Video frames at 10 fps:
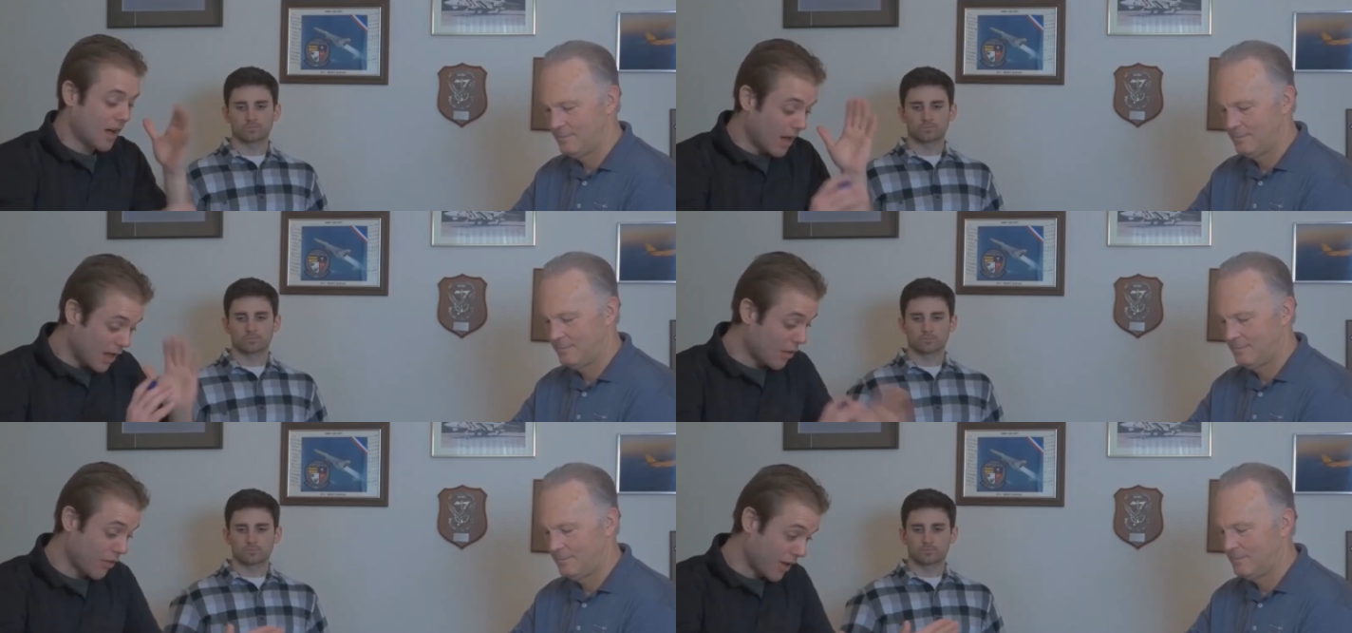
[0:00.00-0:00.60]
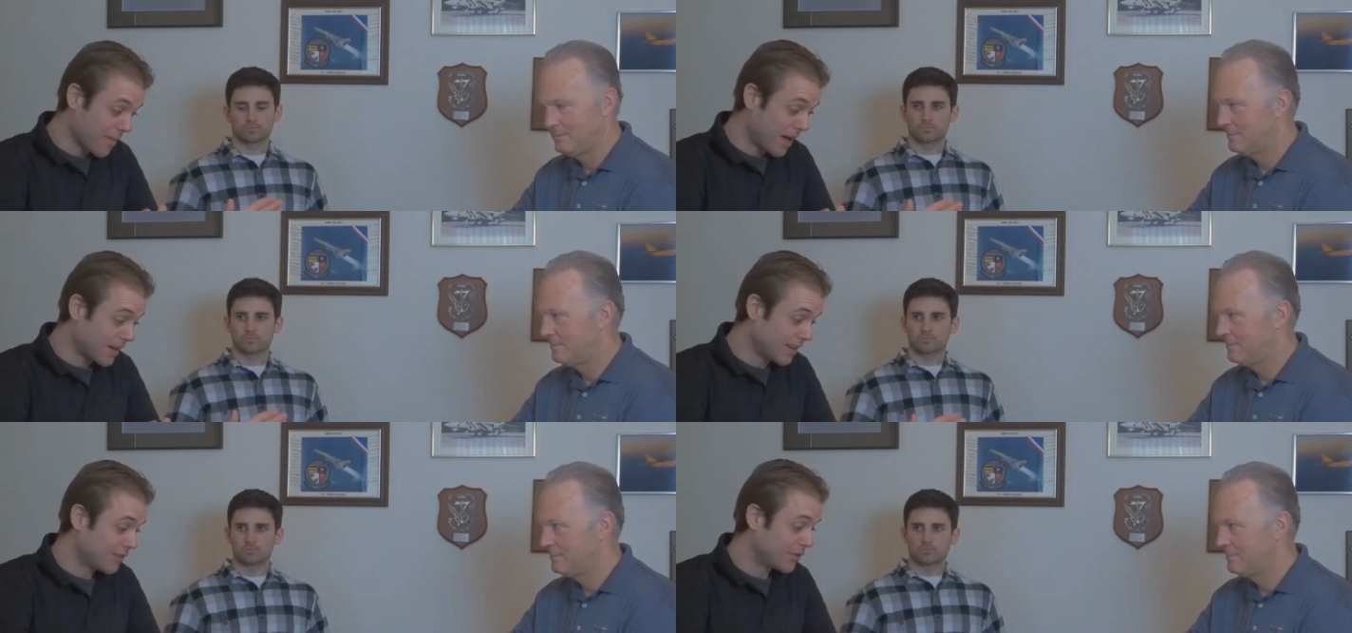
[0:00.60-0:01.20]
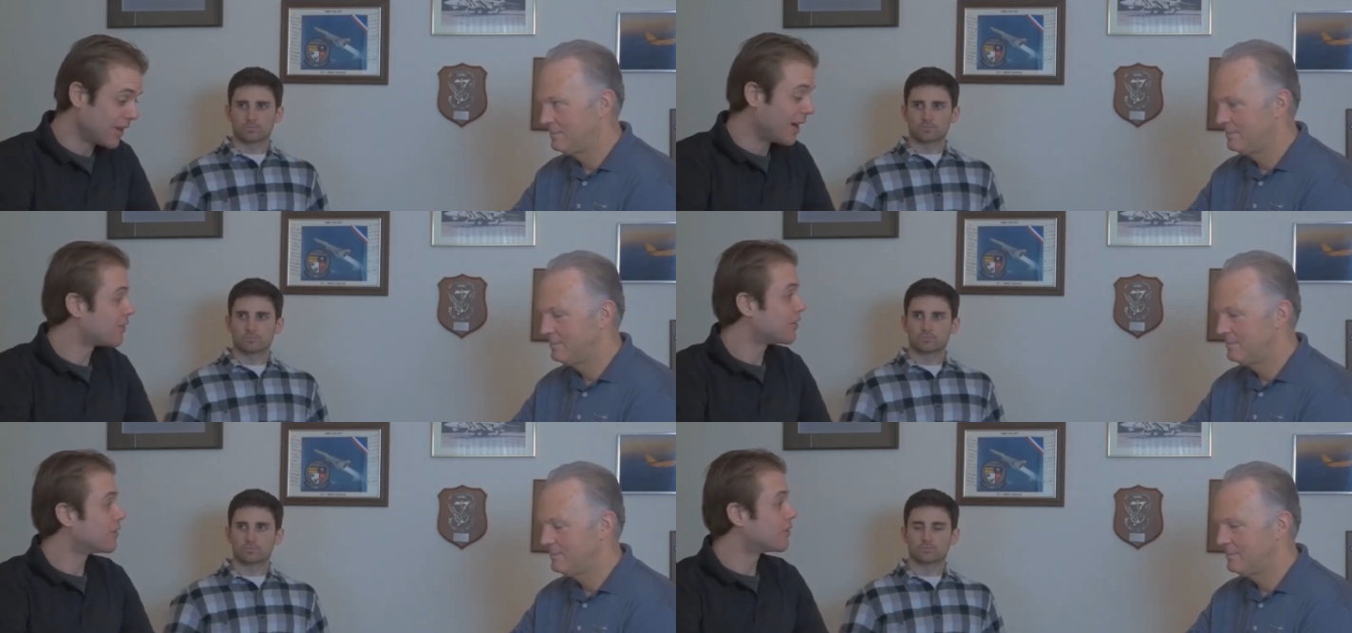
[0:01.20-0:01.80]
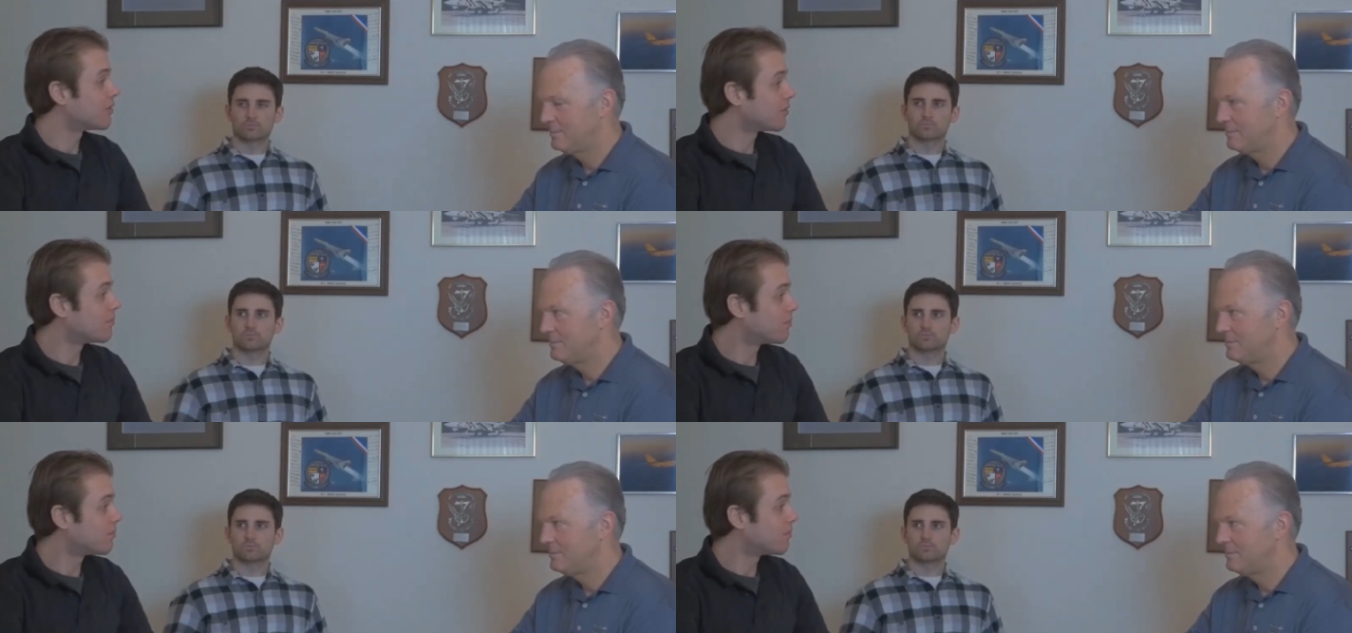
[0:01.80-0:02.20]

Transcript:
Speaker 1: another thing about DCS is